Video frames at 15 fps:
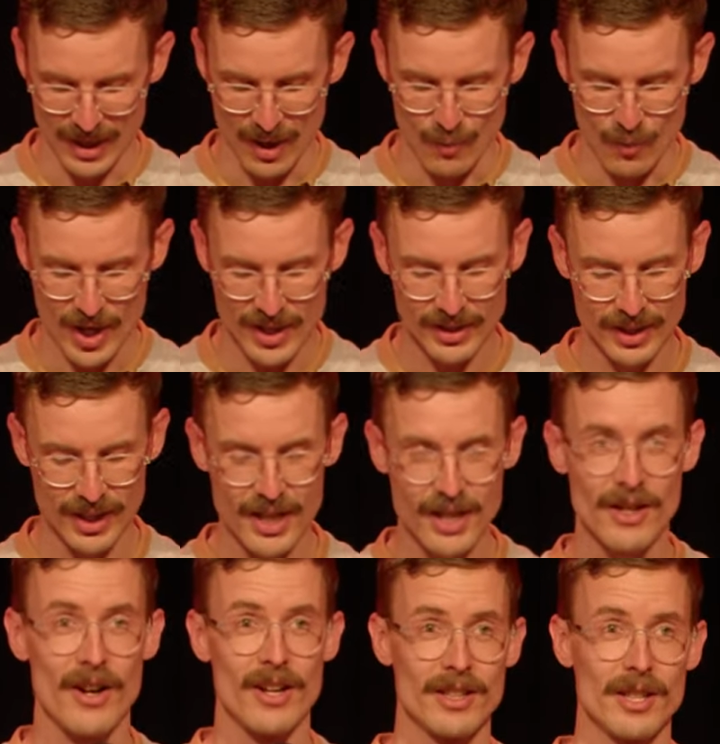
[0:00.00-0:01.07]
One
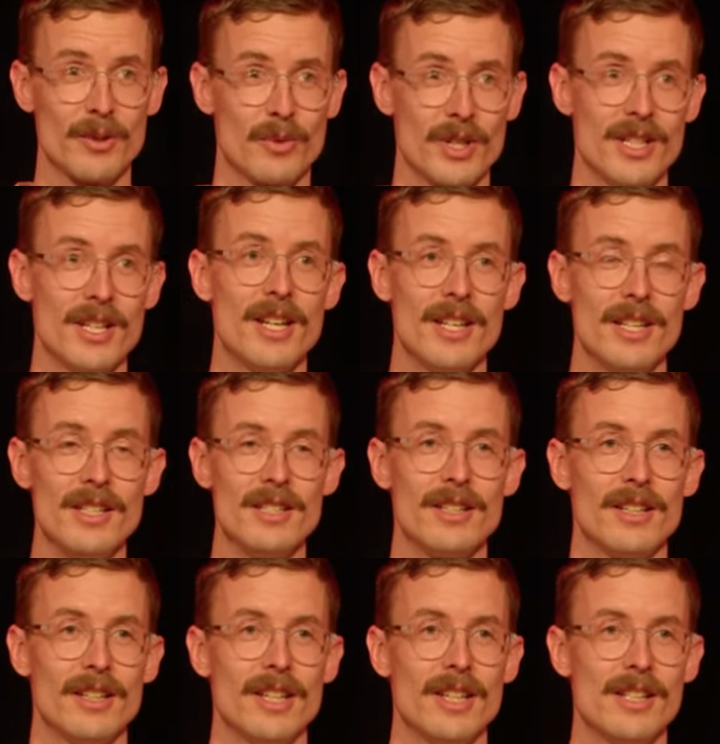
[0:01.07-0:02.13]
thing I think we need
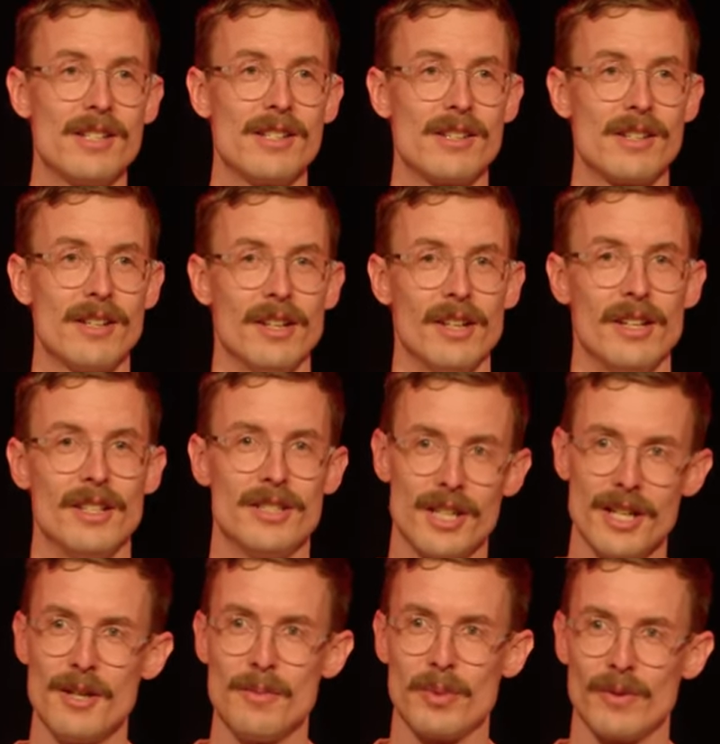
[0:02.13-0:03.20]
is
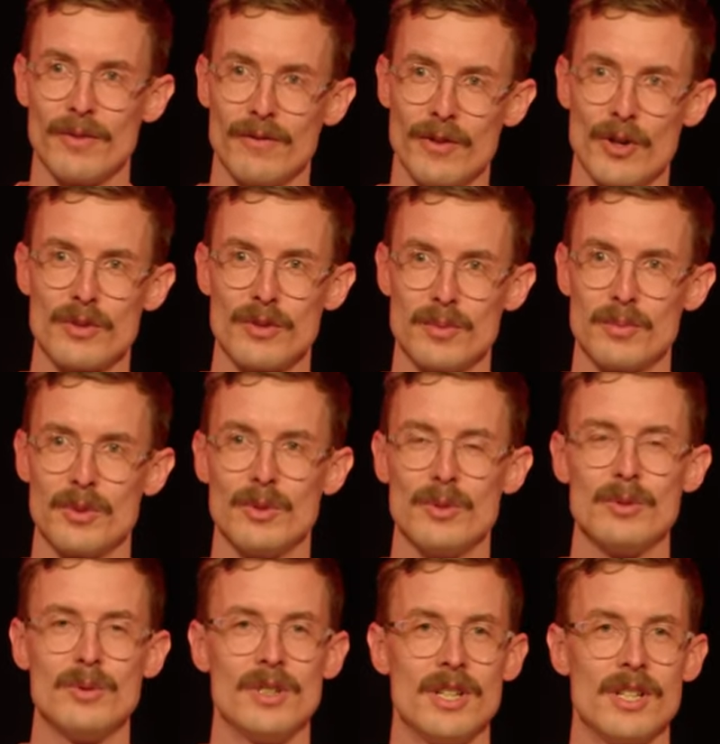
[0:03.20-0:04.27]
deep,
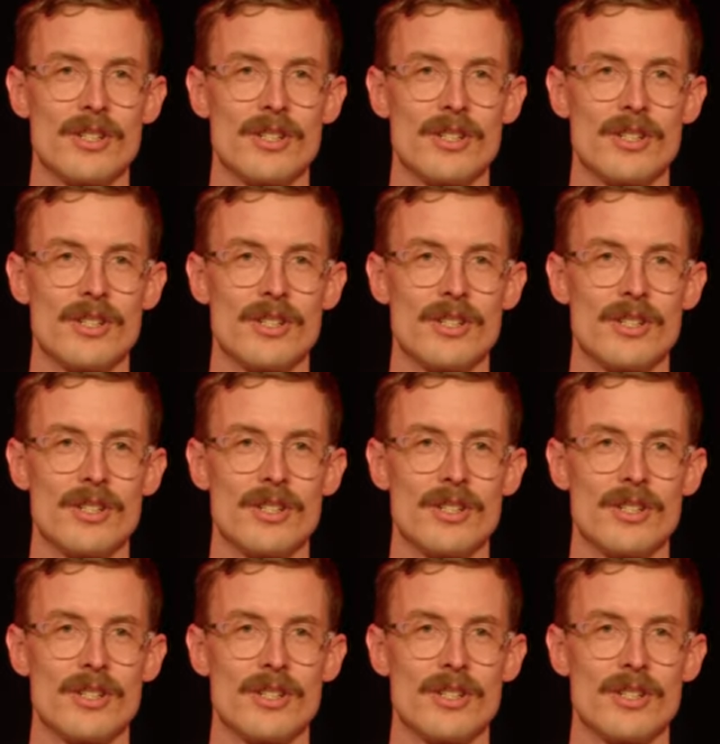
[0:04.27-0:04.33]
vulnerable,